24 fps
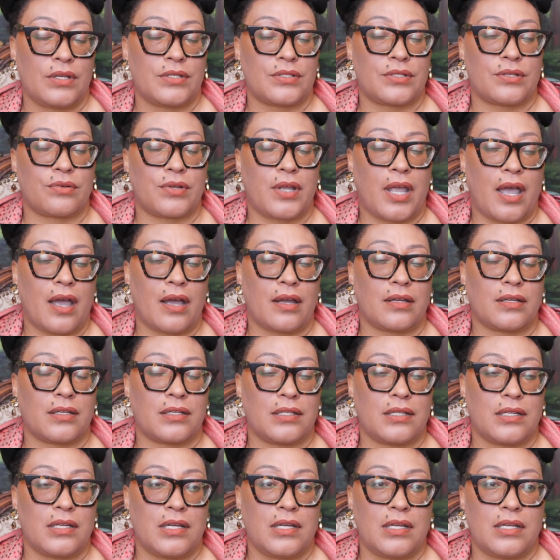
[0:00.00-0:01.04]
So yeah,
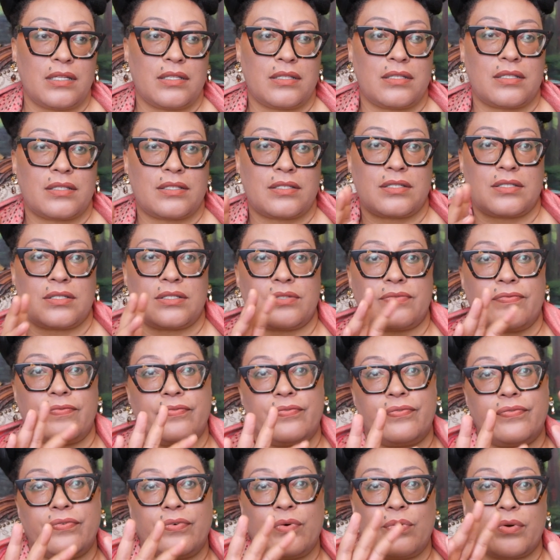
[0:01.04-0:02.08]
it's
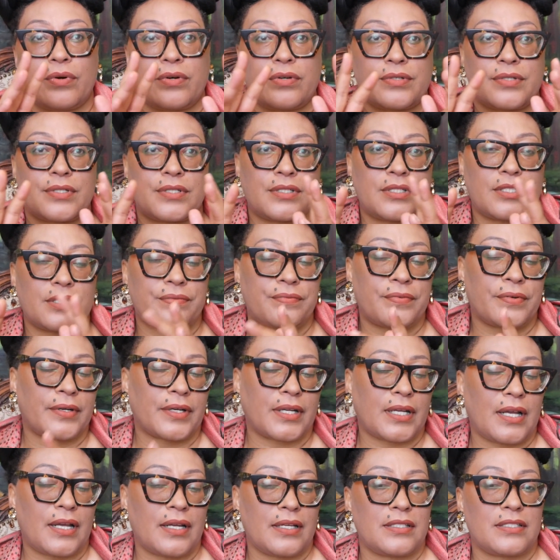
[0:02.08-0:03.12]
4
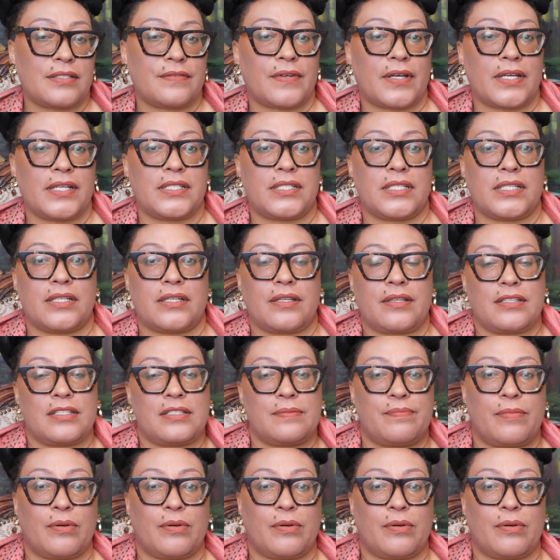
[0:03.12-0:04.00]
different kinds of ideas,